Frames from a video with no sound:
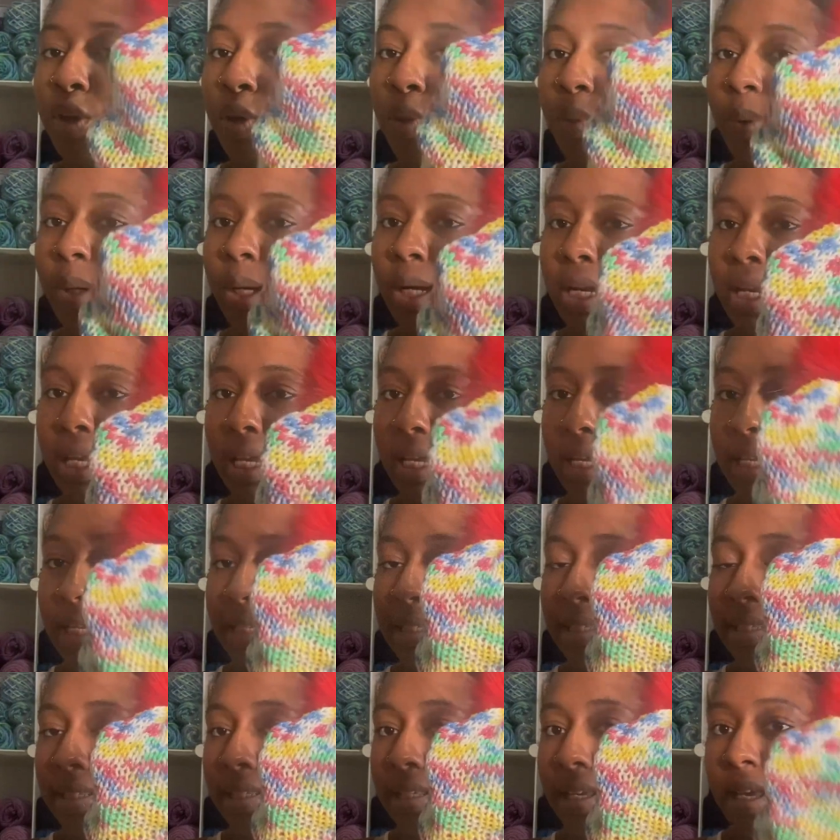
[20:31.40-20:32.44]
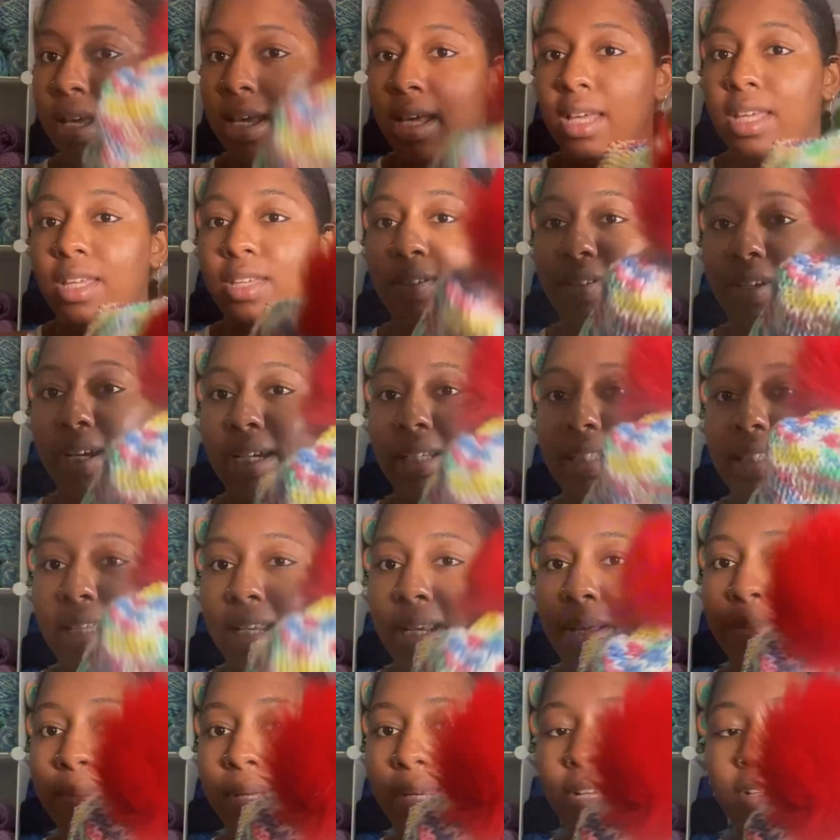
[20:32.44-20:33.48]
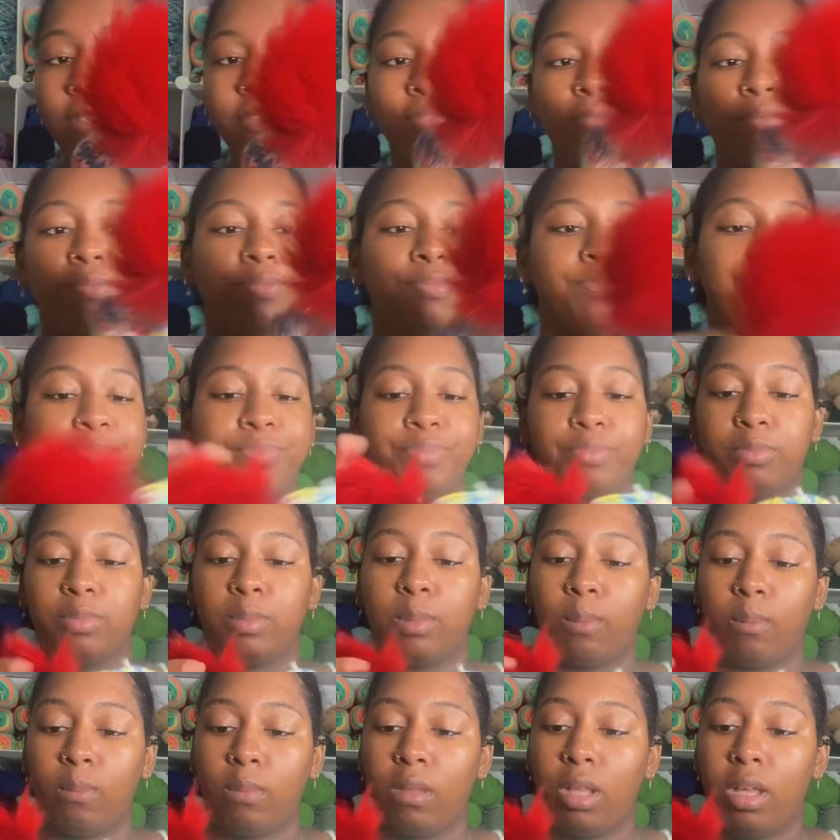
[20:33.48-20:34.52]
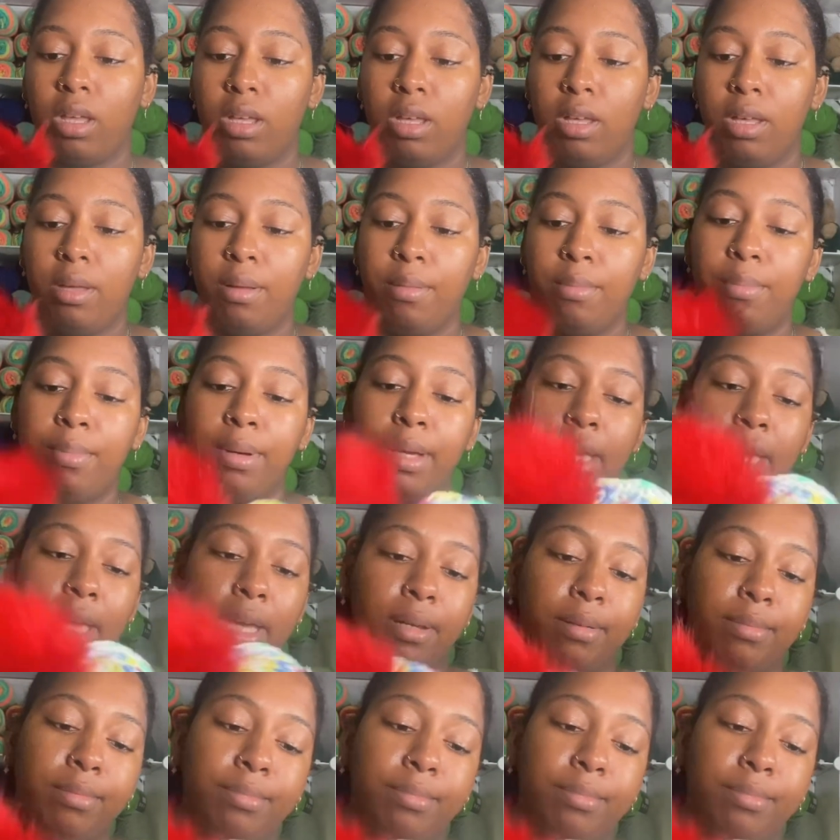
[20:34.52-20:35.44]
what it is, you guys can let me know. But yeah,